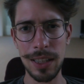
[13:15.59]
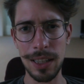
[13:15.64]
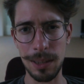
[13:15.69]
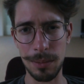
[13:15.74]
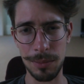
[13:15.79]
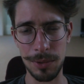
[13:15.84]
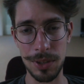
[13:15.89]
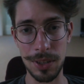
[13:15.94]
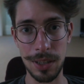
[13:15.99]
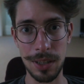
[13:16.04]

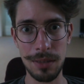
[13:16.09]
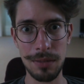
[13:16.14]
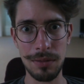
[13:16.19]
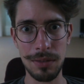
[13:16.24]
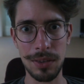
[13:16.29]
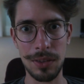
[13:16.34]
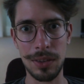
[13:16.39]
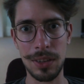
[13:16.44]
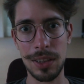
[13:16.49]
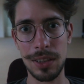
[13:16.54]
himself
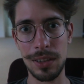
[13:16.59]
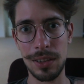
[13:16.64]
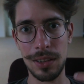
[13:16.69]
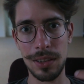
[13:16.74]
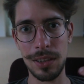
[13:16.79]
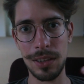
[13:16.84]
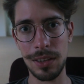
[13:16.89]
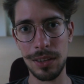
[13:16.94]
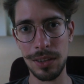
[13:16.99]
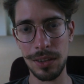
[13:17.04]

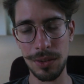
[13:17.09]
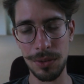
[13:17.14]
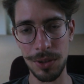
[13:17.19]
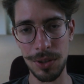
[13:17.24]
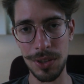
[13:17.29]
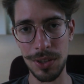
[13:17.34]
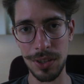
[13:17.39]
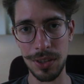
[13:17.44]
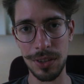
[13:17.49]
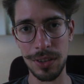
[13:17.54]
until
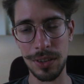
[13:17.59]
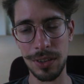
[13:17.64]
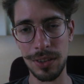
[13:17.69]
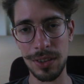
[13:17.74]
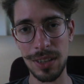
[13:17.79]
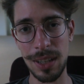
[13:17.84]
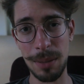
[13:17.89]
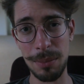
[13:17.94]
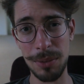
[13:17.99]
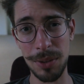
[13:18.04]
Christian
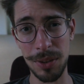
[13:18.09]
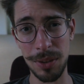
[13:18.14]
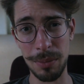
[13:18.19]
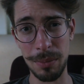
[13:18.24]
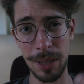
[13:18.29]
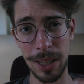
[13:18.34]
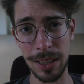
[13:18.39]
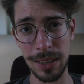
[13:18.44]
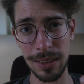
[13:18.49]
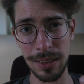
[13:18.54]
stepped on the
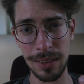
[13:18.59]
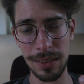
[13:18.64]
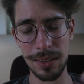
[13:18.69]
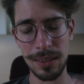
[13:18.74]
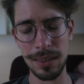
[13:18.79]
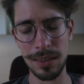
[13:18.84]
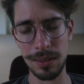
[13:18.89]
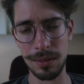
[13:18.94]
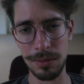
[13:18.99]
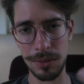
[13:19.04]
mat,
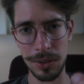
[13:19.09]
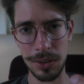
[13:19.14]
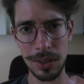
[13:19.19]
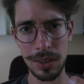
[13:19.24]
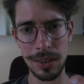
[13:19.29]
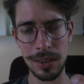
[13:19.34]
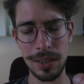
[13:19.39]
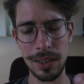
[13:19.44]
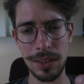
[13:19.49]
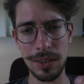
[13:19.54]
the
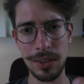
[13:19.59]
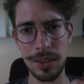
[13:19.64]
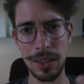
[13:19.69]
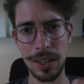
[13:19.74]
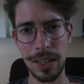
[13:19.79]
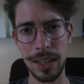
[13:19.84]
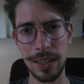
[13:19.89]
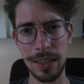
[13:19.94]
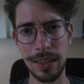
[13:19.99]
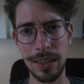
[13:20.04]
facilitator,
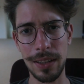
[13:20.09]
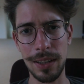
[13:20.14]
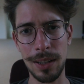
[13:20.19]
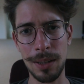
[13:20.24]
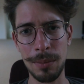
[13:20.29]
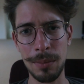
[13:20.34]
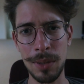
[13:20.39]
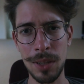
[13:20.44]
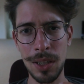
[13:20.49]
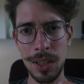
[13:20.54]

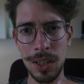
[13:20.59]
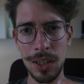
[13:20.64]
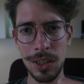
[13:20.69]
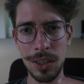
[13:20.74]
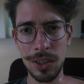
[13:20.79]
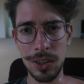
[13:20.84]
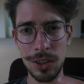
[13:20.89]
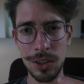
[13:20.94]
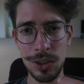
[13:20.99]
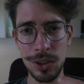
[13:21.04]
and
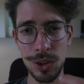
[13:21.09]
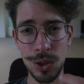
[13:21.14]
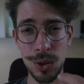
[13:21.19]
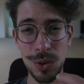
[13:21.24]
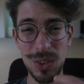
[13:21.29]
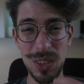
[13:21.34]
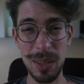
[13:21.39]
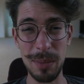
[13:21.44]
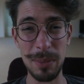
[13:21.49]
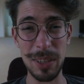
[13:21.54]

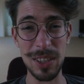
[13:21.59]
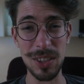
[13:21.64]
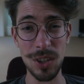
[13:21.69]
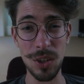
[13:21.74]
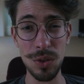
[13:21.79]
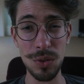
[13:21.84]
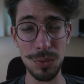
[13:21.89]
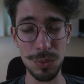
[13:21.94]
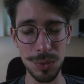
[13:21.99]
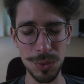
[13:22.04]
showed him his
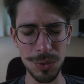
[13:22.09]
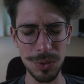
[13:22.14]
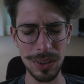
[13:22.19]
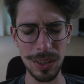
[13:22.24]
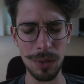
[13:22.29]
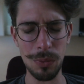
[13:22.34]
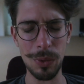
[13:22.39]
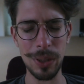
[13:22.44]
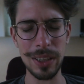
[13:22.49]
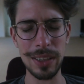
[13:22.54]
own wound
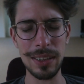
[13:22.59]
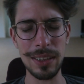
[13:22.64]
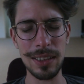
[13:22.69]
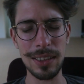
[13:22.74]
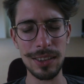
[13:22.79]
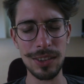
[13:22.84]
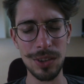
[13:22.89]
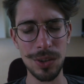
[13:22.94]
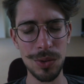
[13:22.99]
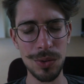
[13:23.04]
and went in
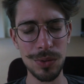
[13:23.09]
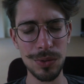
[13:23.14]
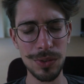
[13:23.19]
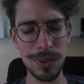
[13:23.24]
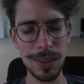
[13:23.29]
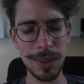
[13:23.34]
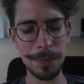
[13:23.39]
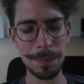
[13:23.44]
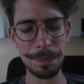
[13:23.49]
his own